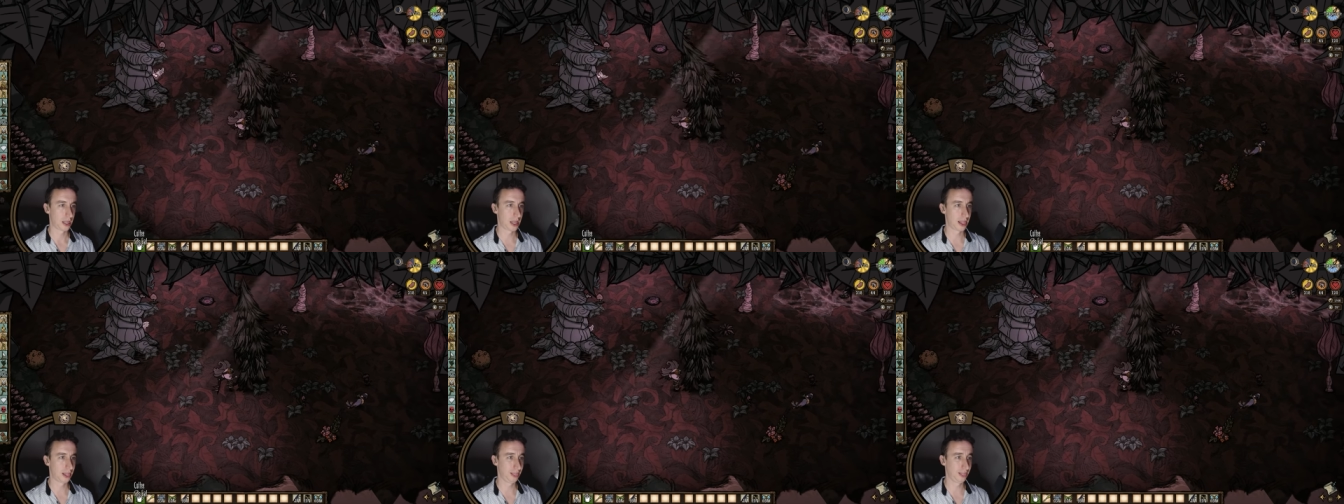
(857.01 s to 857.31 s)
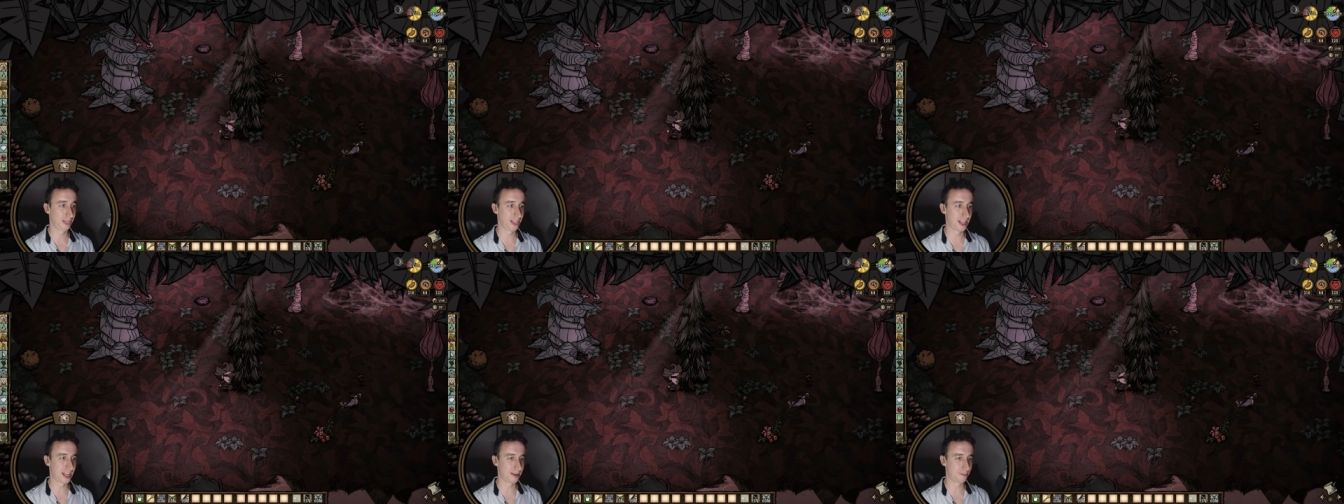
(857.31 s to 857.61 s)
A
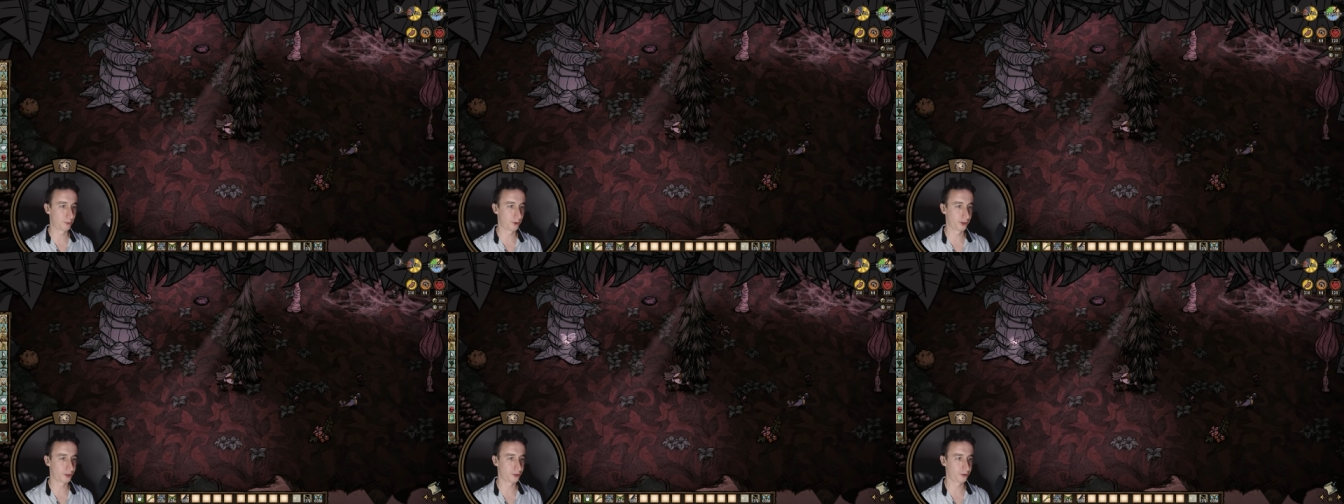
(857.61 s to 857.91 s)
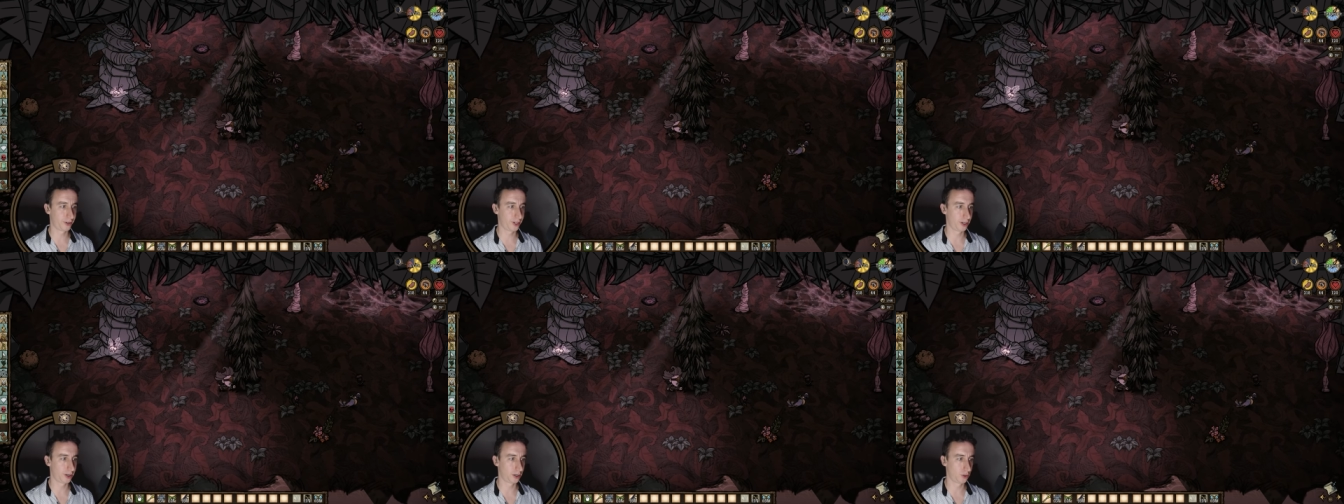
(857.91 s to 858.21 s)
lot more
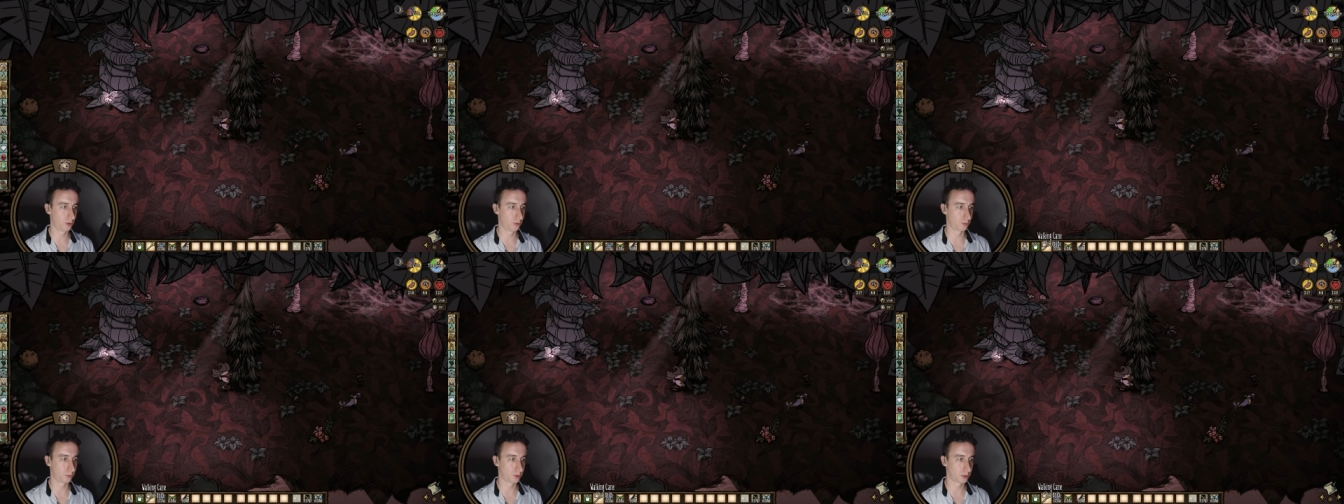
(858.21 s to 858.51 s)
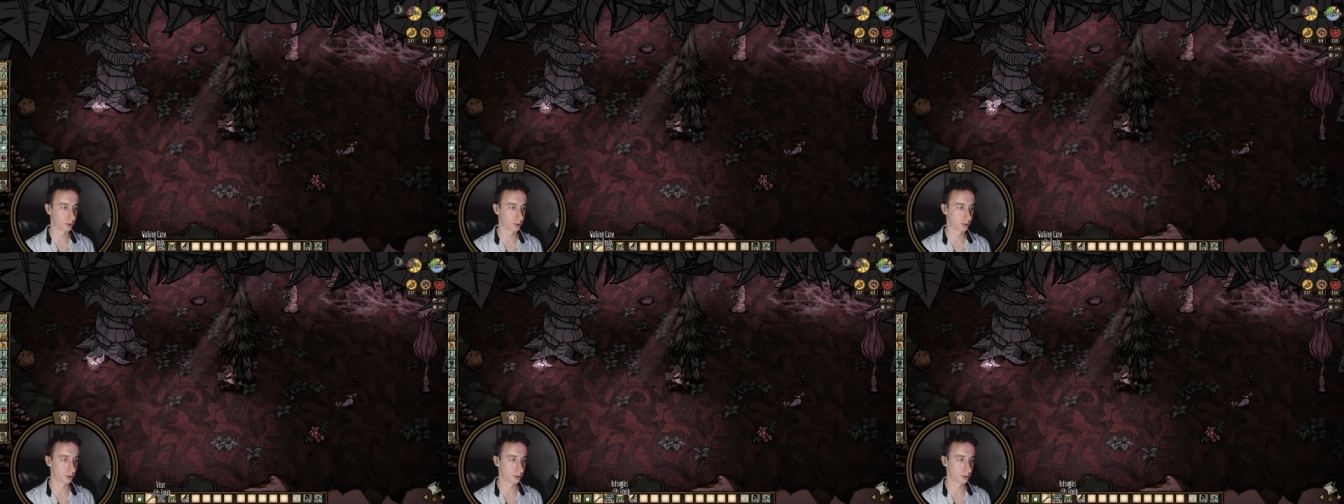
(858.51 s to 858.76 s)
tree guards. Oh.